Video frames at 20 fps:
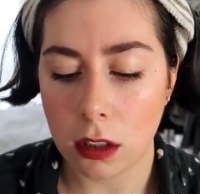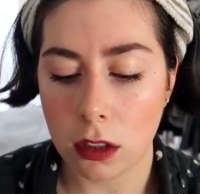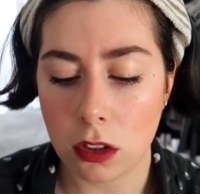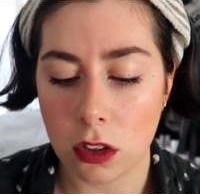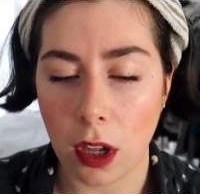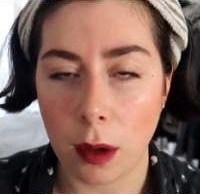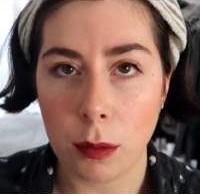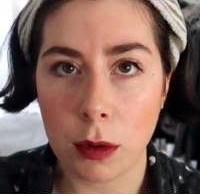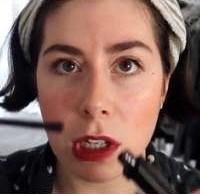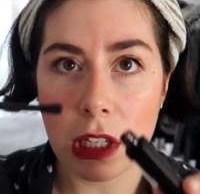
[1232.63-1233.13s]

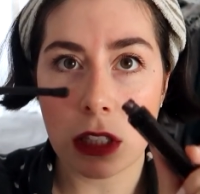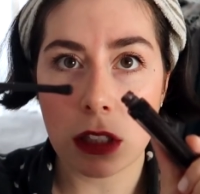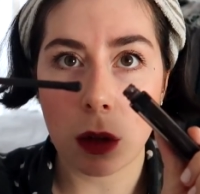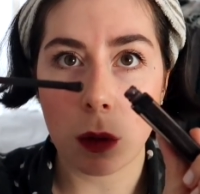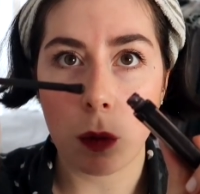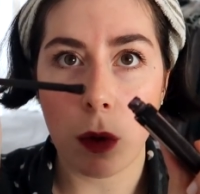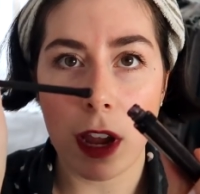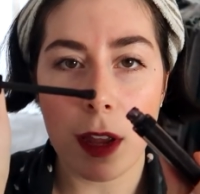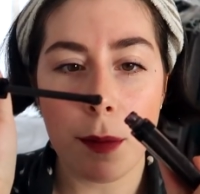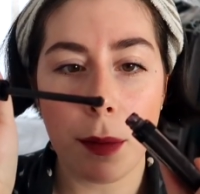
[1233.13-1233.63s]
So I'm
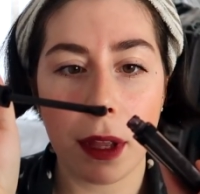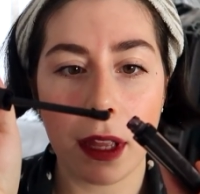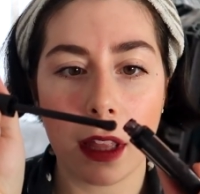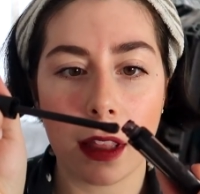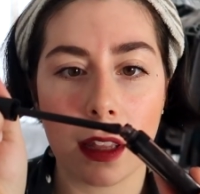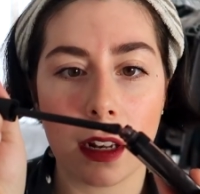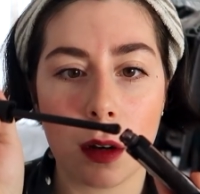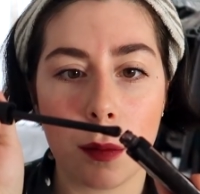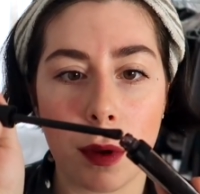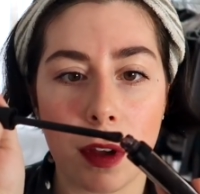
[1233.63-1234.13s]
just wiping
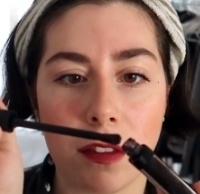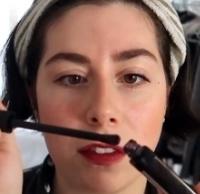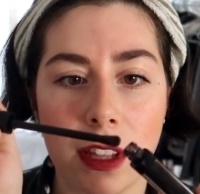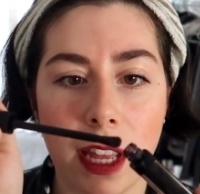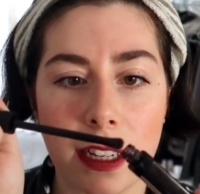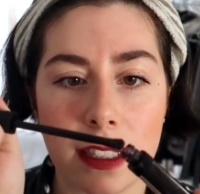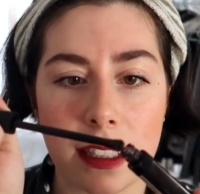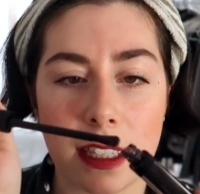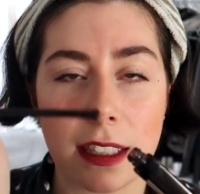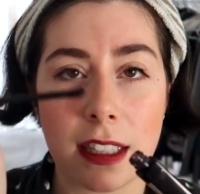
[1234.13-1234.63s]
a little bit of the
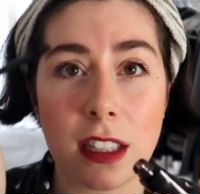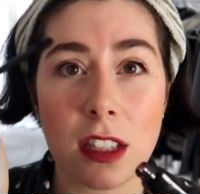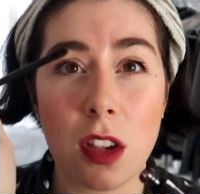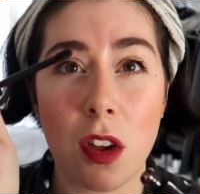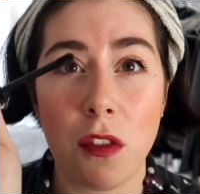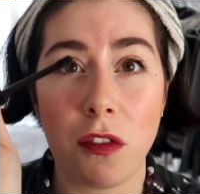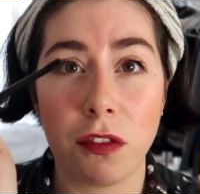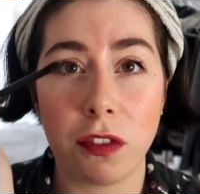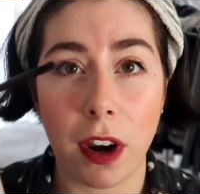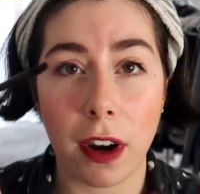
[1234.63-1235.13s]
excess. This is
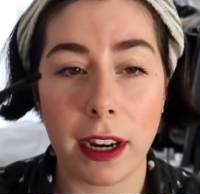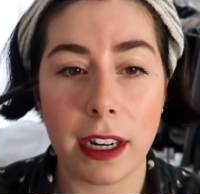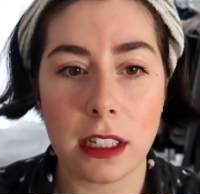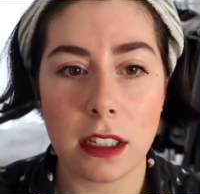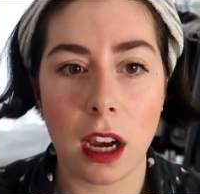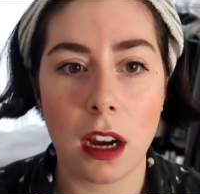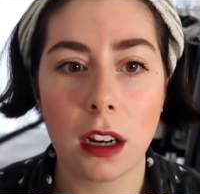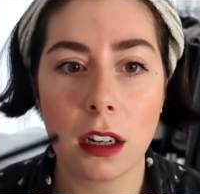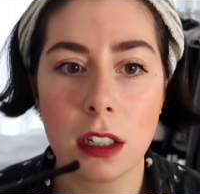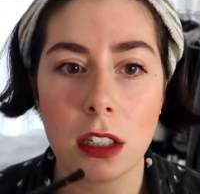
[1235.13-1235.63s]
a very
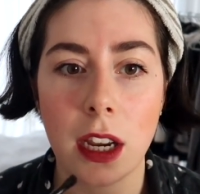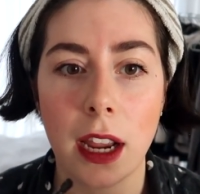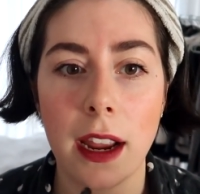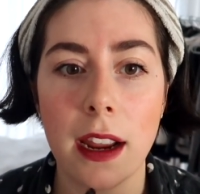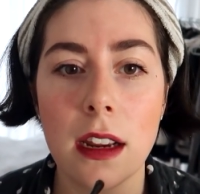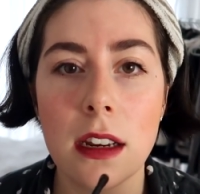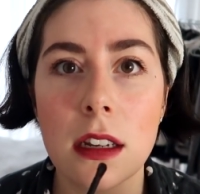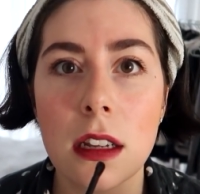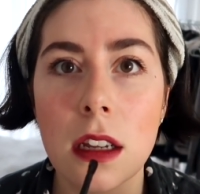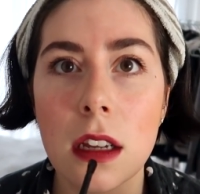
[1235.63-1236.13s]
dark
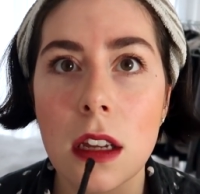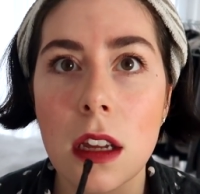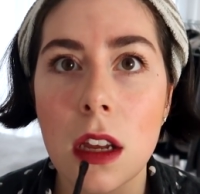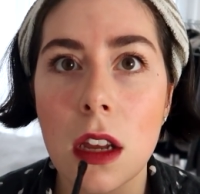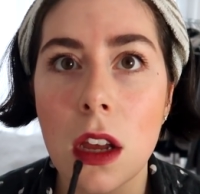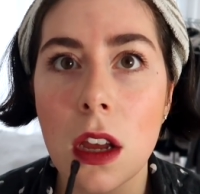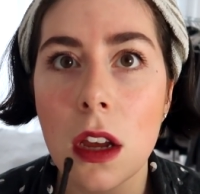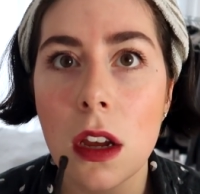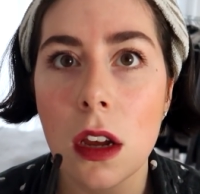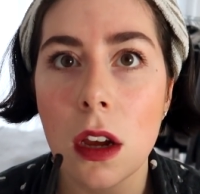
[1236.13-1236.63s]
shade.
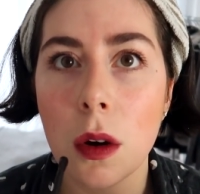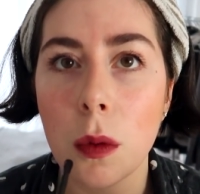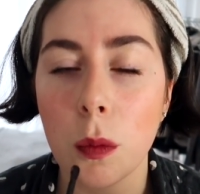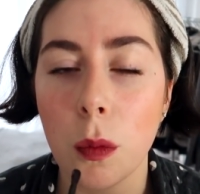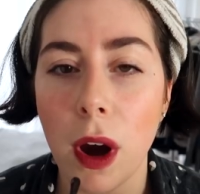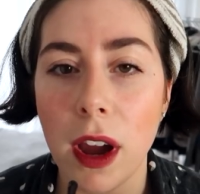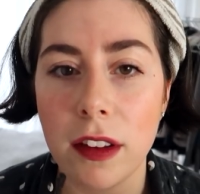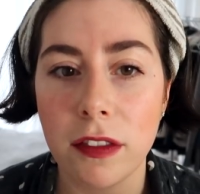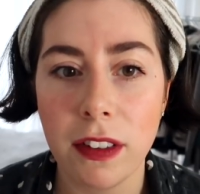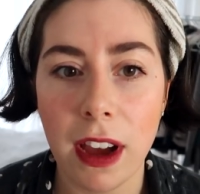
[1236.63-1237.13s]

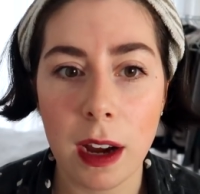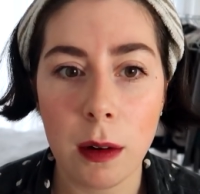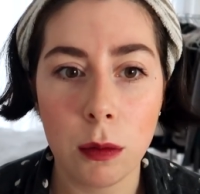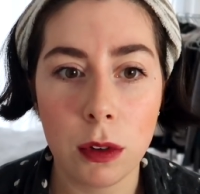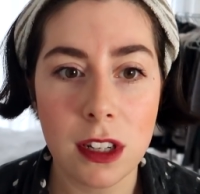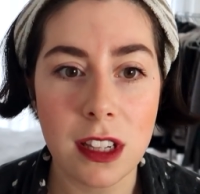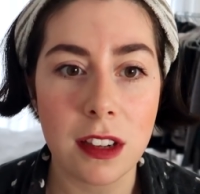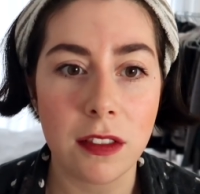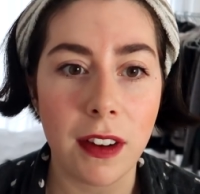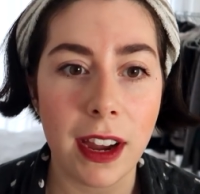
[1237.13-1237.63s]
What I found
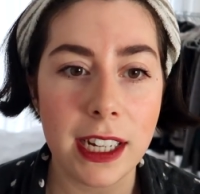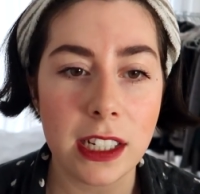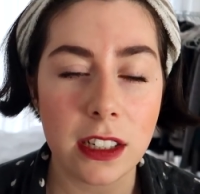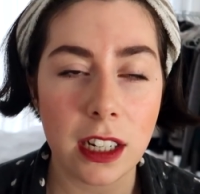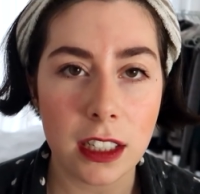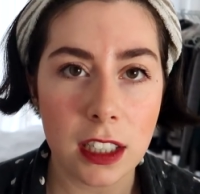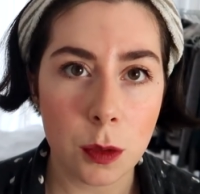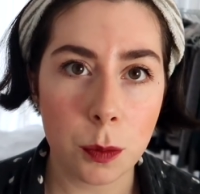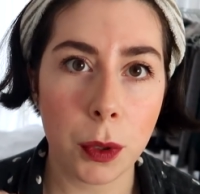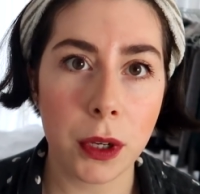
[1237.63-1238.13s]
was if I
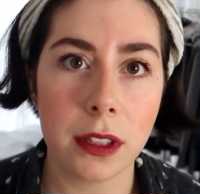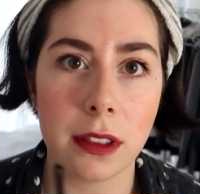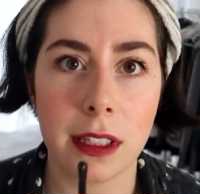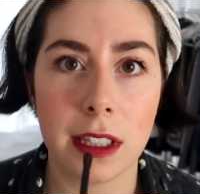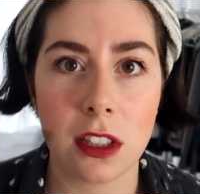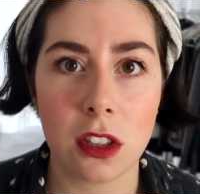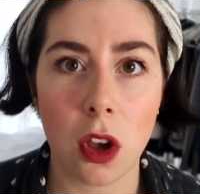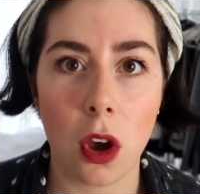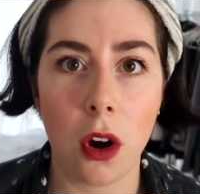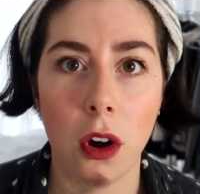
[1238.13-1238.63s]
just put
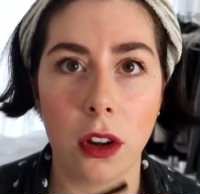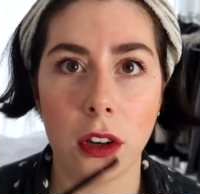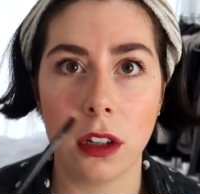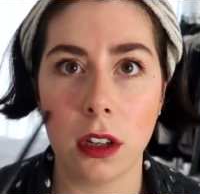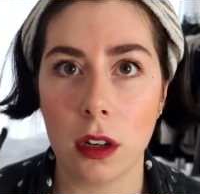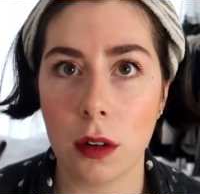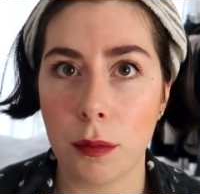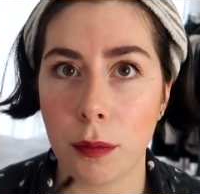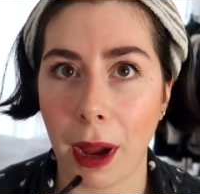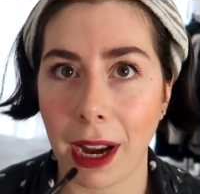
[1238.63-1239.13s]
this
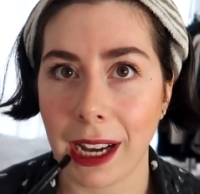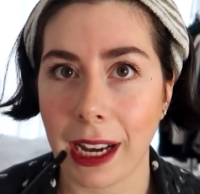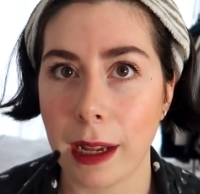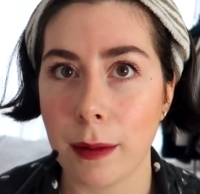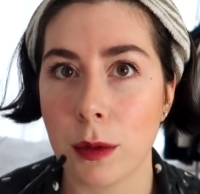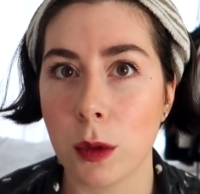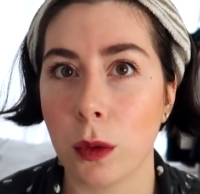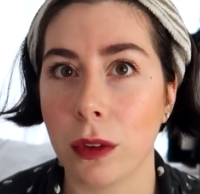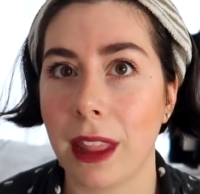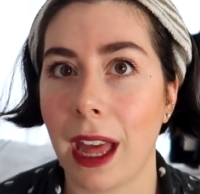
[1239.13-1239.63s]
on my
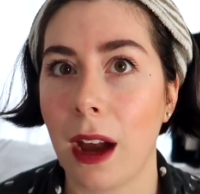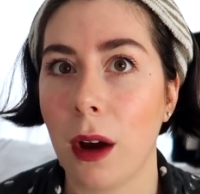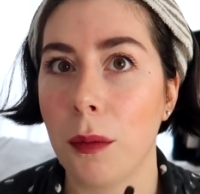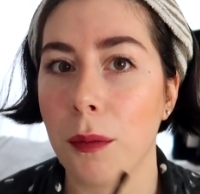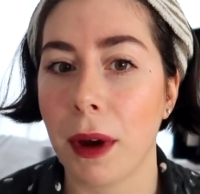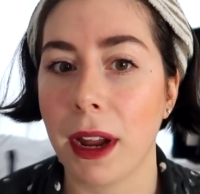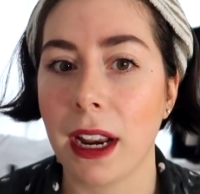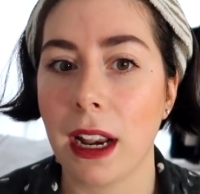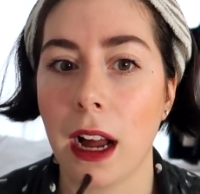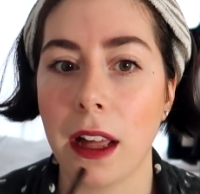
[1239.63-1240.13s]
lips
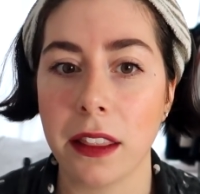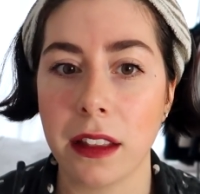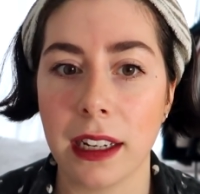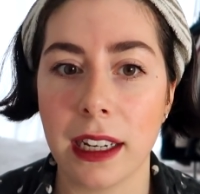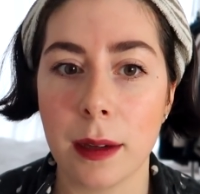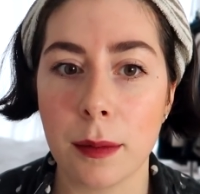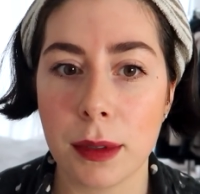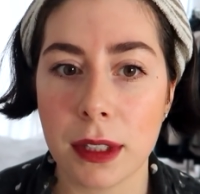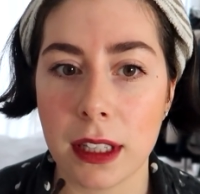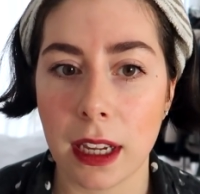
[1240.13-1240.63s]
without my other
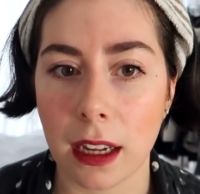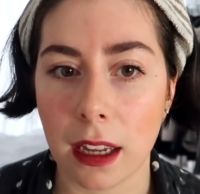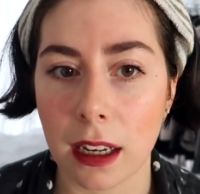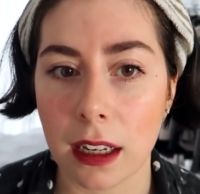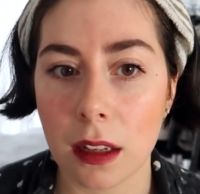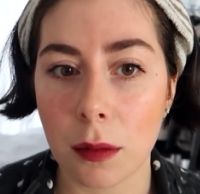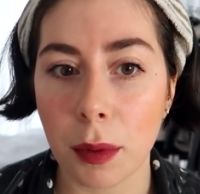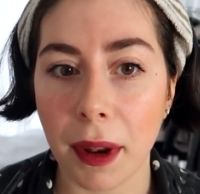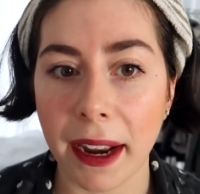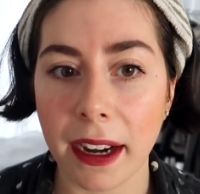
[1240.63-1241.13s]
lipstick
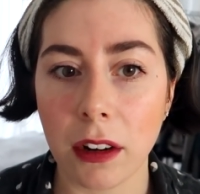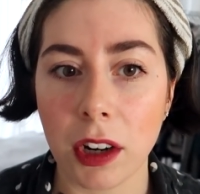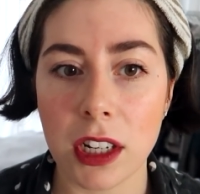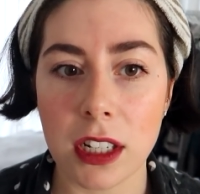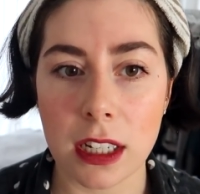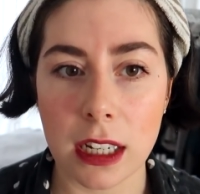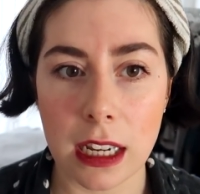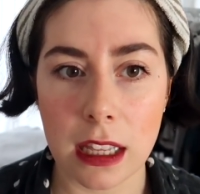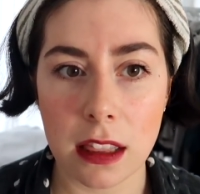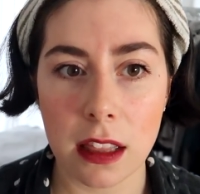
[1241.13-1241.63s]
and lip liner
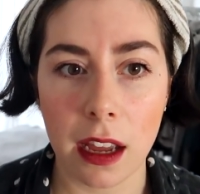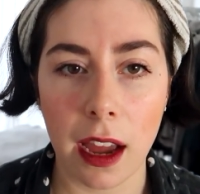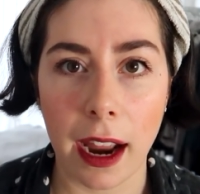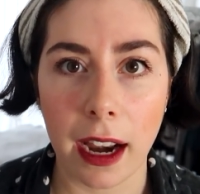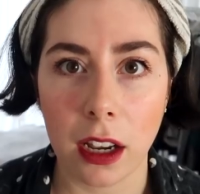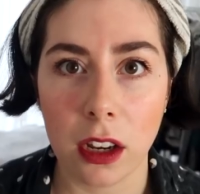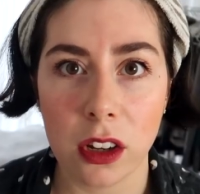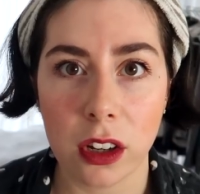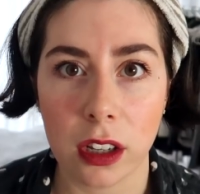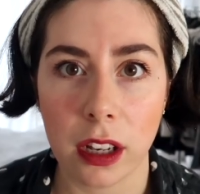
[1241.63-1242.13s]
underneath it,
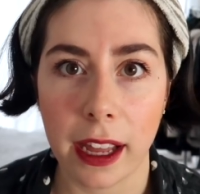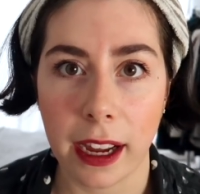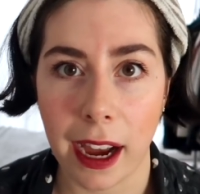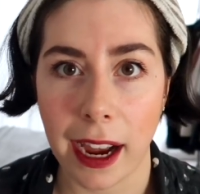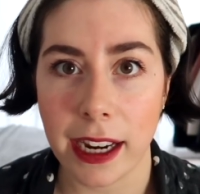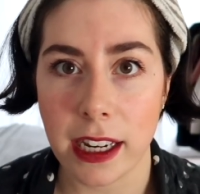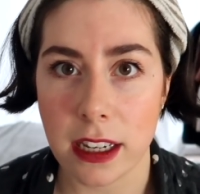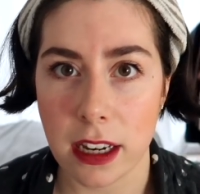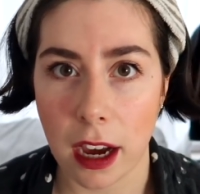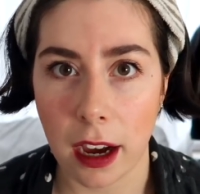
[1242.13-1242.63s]
I look
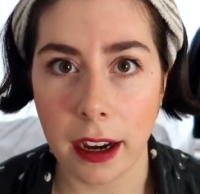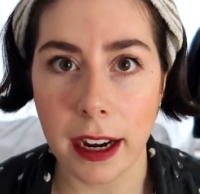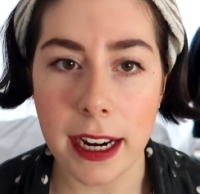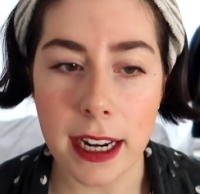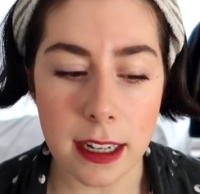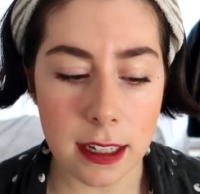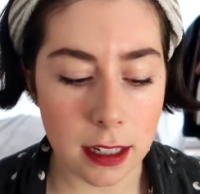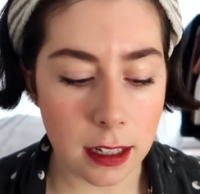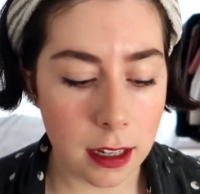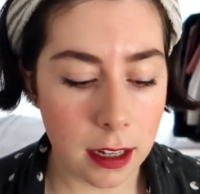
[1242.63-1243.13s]
like I
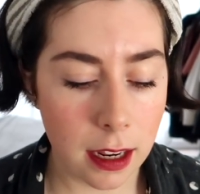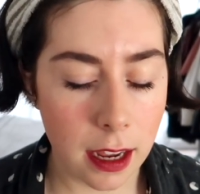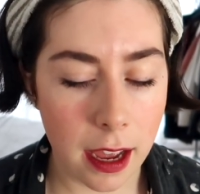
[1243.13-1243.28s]
died.